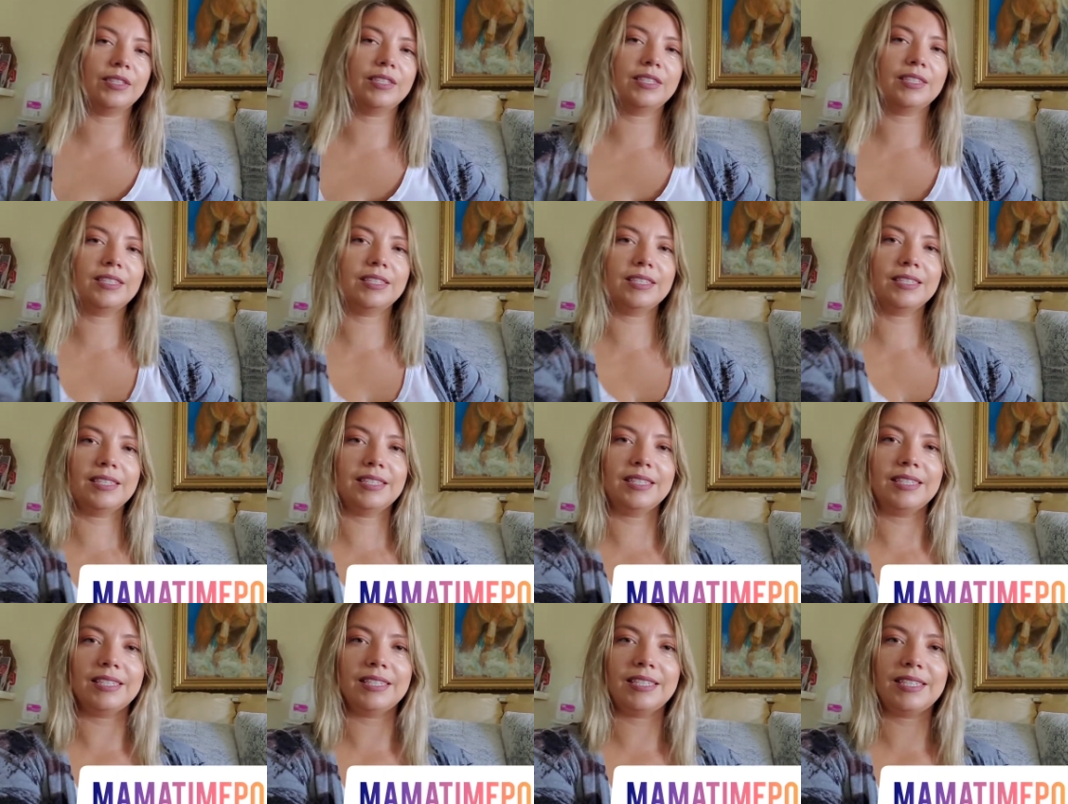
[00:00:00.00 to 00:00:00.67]
this is
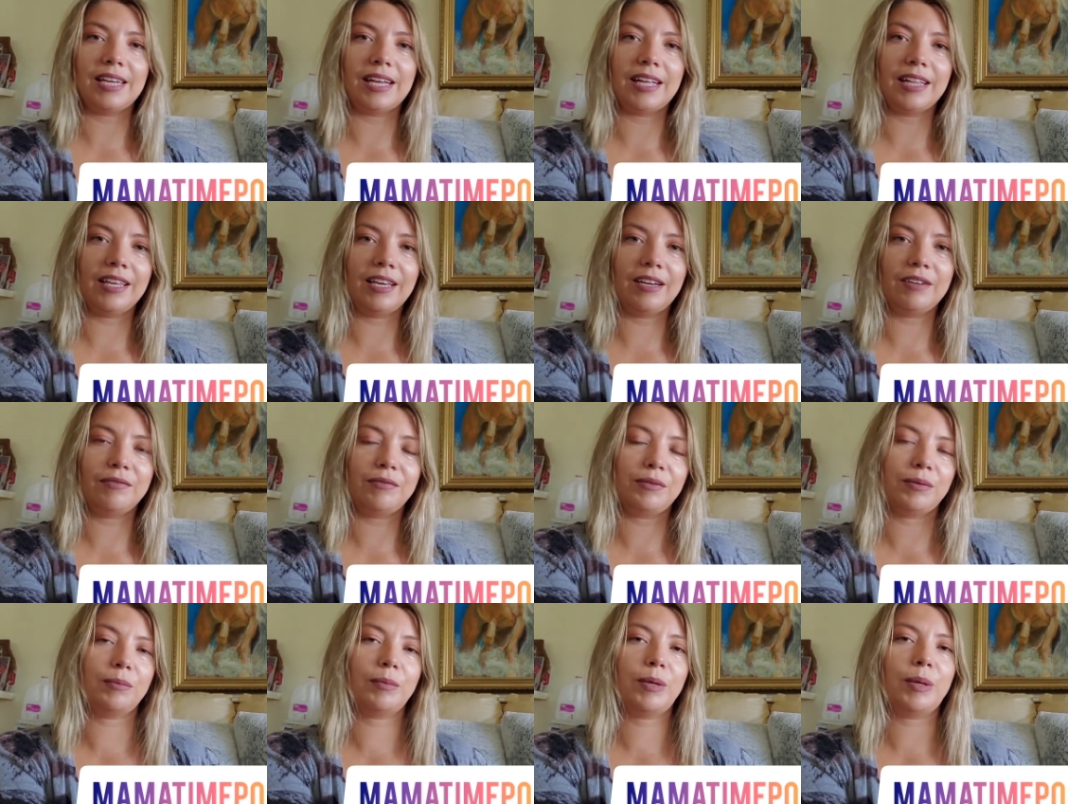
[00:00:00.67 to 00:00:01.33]
Natalia
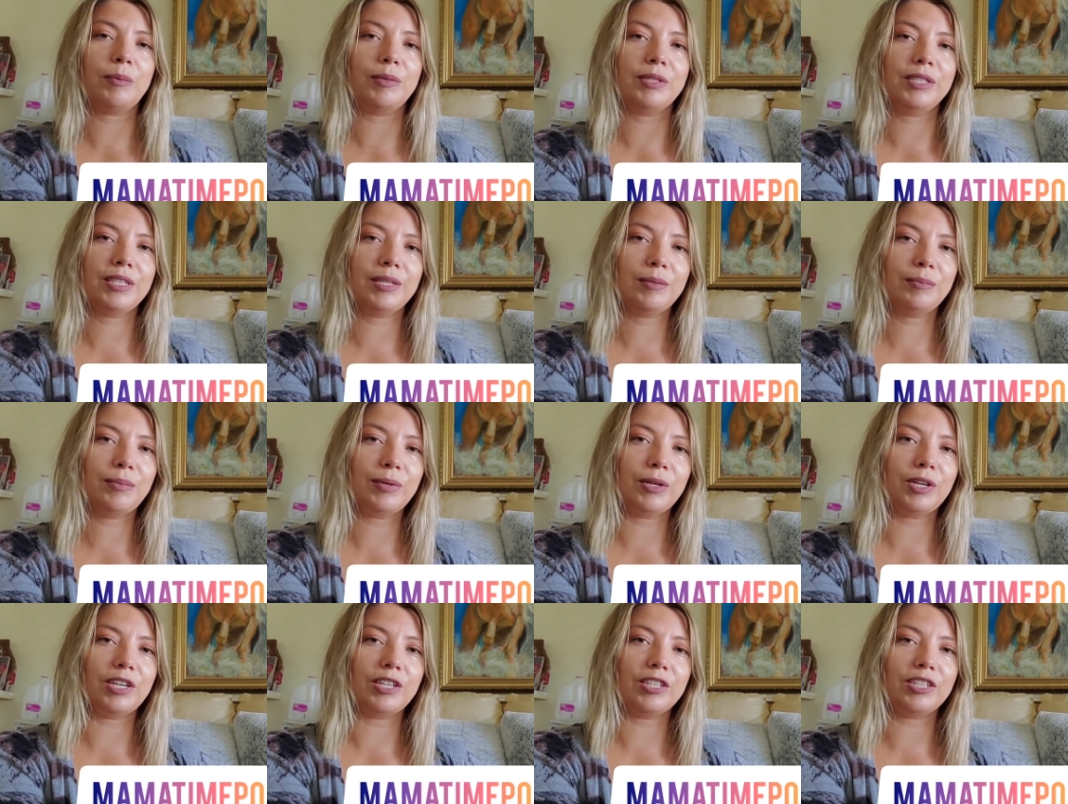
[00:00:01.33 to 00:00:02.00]
from Mama Time
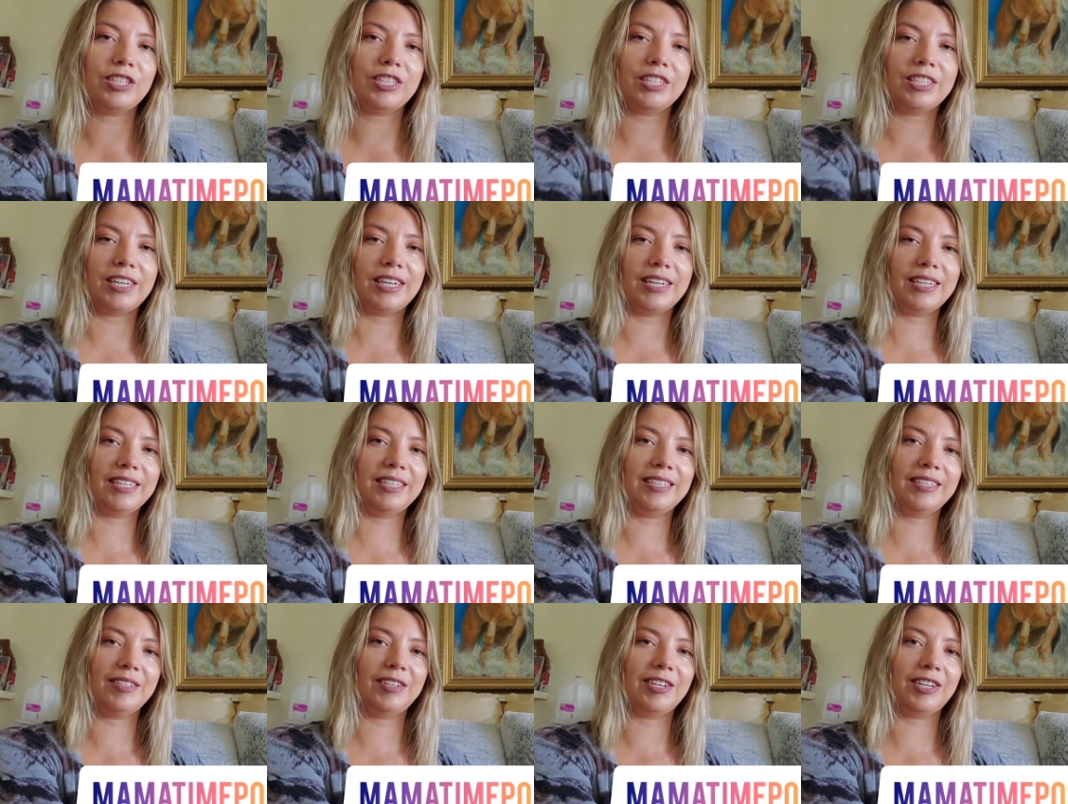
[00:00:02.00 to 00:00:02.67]
Posh and
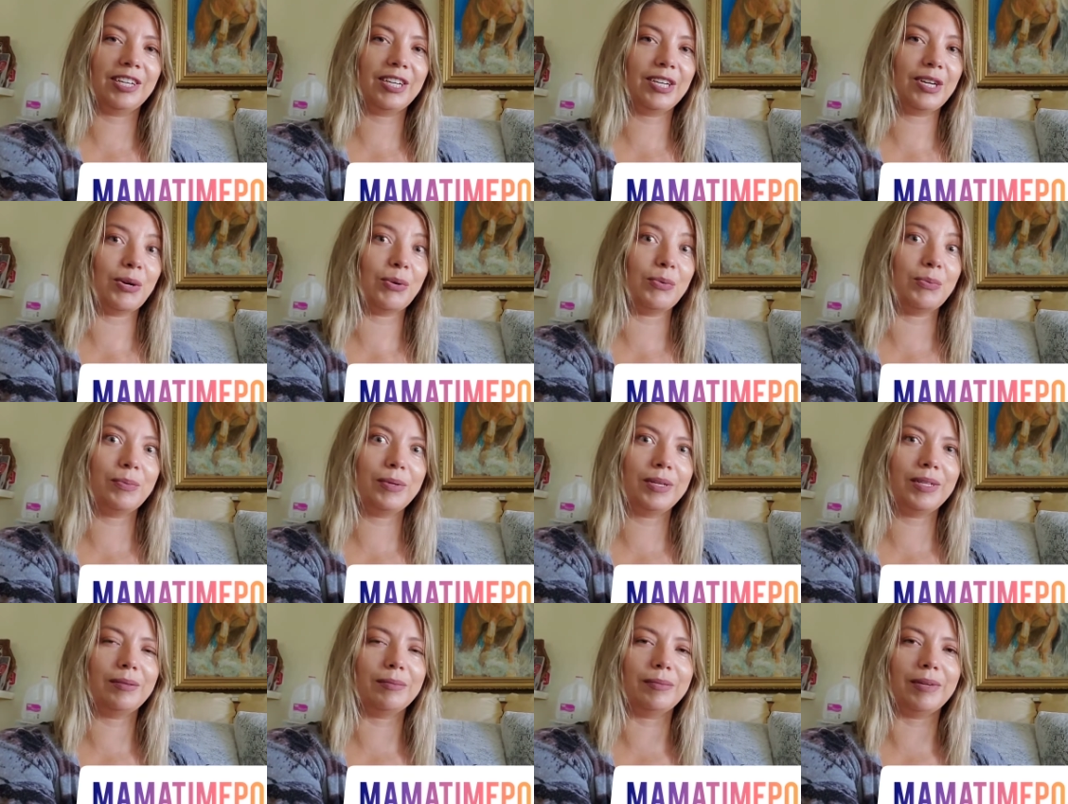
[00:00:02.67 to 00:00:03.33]
I'm gonna
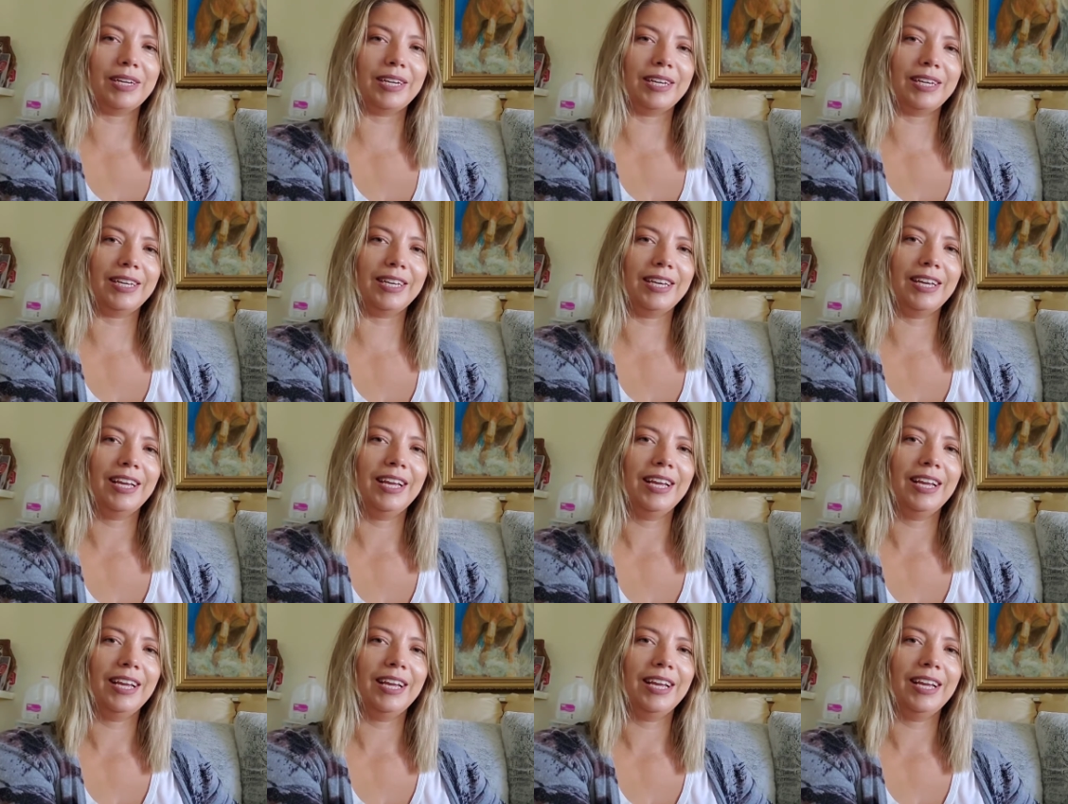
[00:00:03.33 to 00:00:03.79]
open my